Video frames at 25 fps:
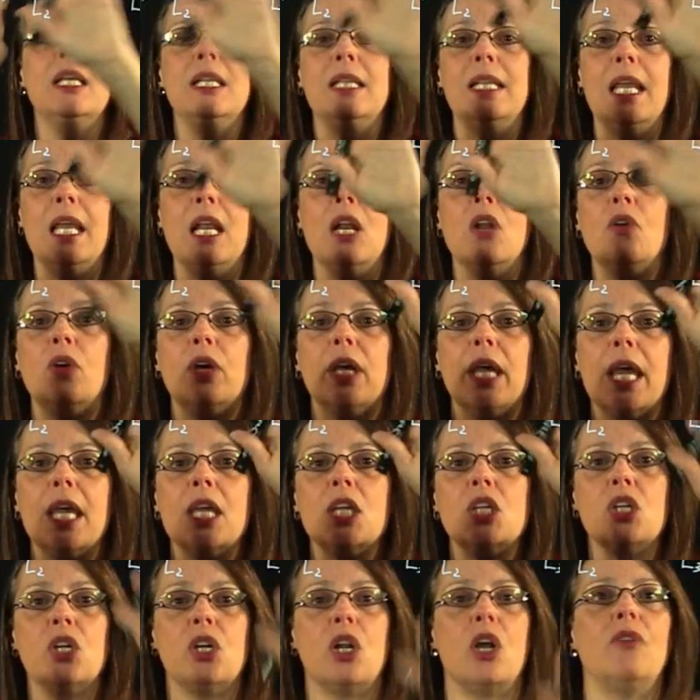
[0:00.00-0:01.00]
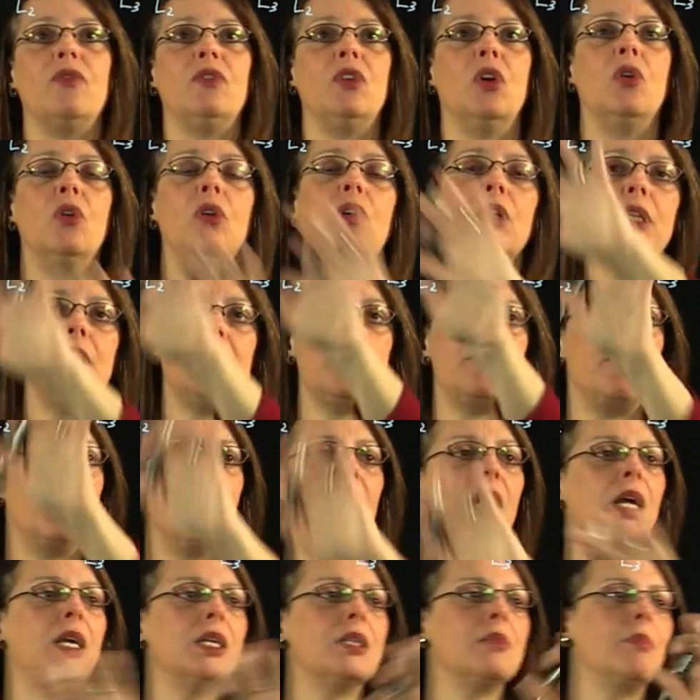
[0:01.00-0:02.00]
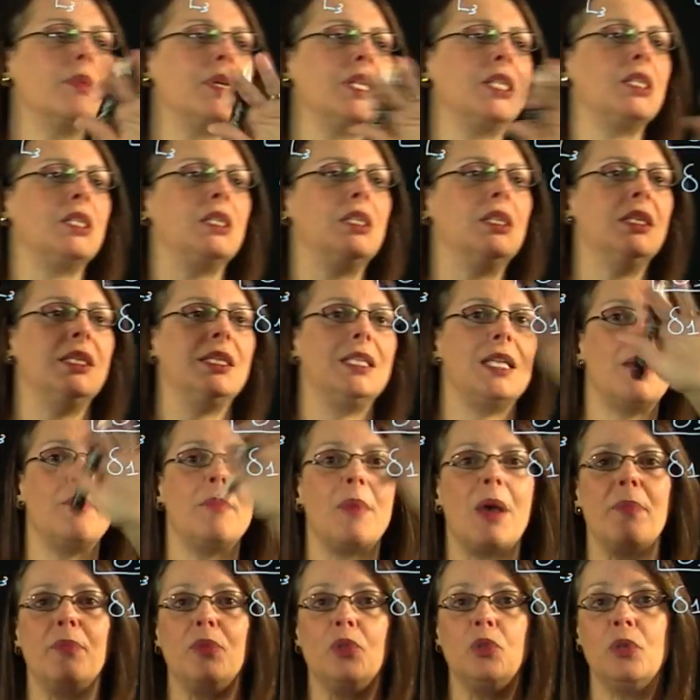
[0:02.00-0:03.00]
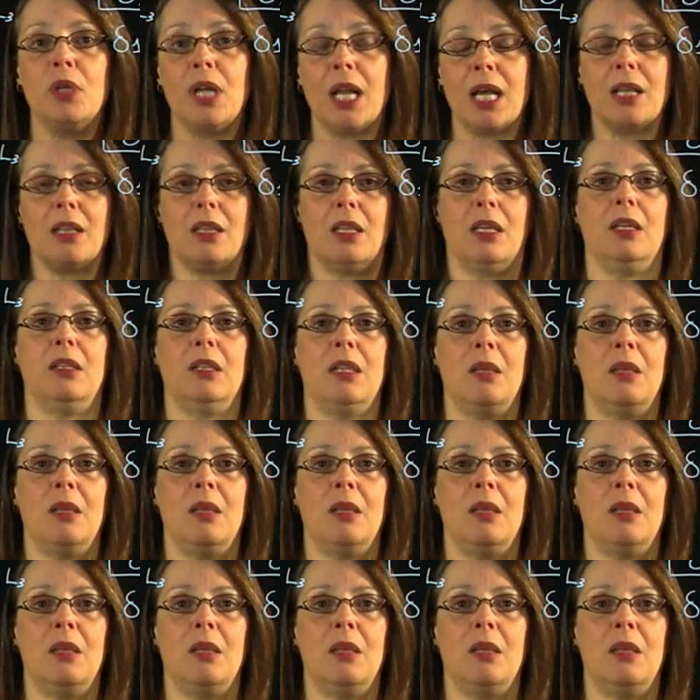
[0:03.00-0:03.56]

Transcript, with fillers: the elongation of all the bars must sum up to nothing.